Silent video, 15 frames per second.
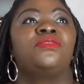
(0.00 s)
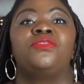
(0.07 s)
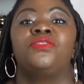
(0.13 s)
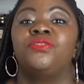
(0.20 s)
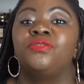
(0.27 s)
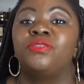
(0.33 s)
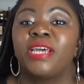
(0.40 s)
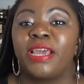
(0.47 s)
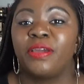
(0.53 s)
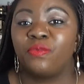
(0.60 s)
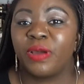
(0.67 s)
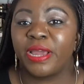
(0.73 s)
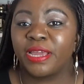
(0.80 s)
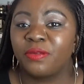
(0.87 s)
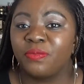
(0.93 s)
do they
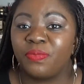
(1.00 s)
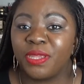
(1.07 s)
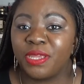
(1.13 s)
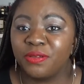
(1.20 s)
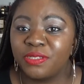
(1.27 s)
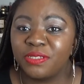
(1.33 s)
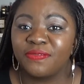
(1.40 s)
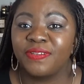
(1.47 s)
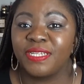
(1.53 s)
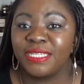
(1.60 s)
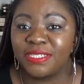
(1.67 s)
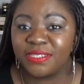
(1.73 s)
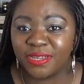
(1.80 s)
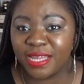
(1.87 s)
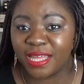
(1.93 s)
work beautifully
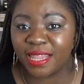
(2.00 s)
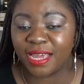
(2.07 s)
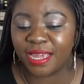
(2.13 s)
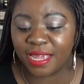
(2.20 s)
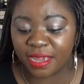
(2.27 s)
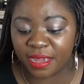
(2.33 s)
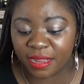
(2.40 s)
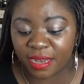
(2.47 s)
together here.